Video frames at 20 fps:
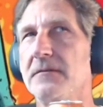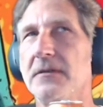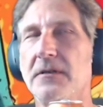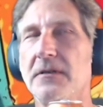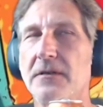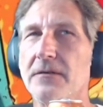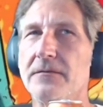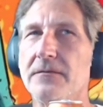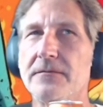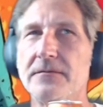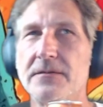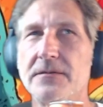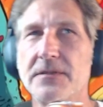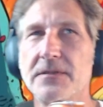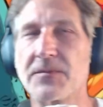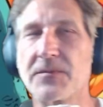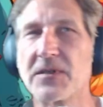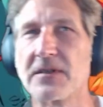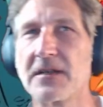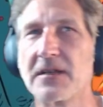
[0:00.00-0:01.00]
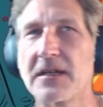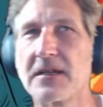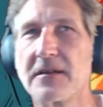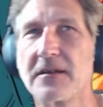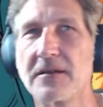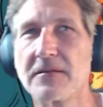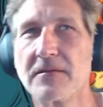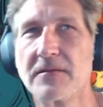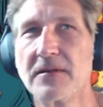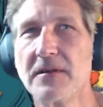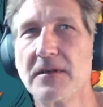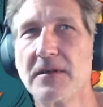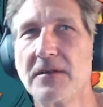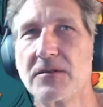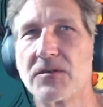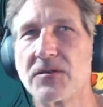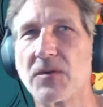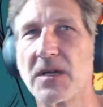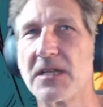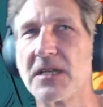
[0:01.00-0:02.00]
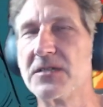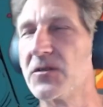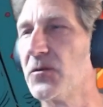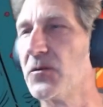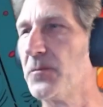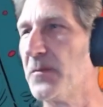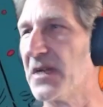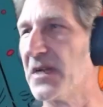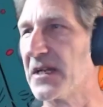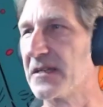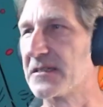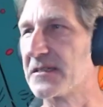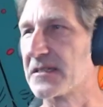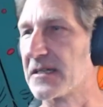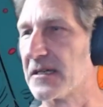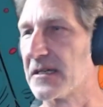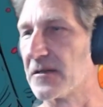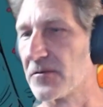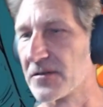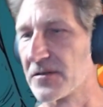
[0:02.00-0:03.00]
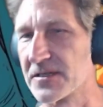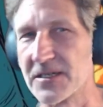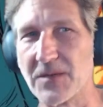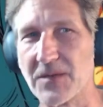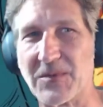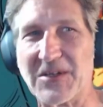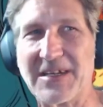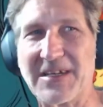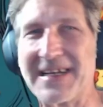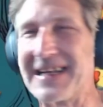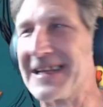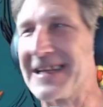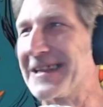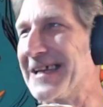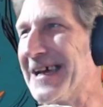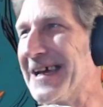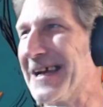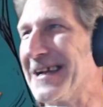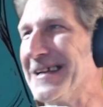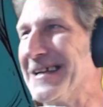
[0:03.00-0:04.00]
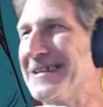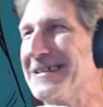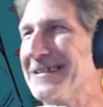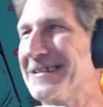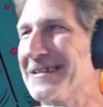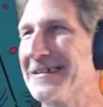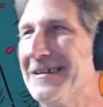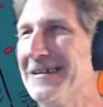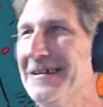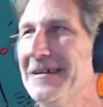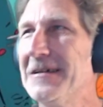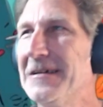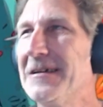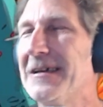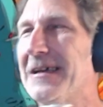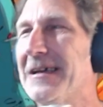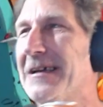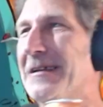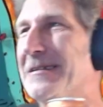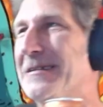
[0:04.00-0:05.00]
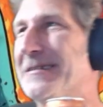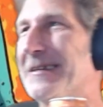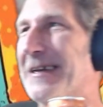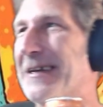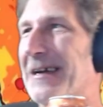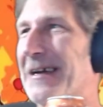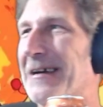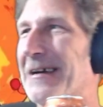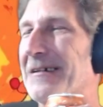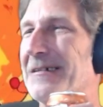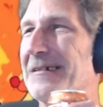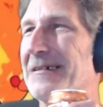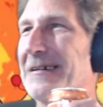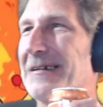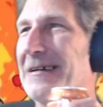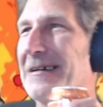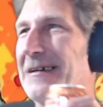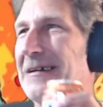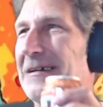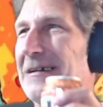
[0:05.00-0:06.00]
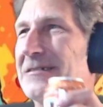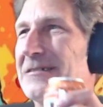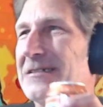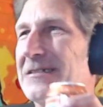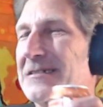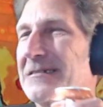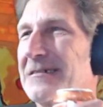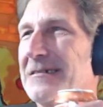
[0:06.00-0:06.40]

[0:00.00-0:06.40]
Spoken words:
you know, something like 22 minutes in or something like that.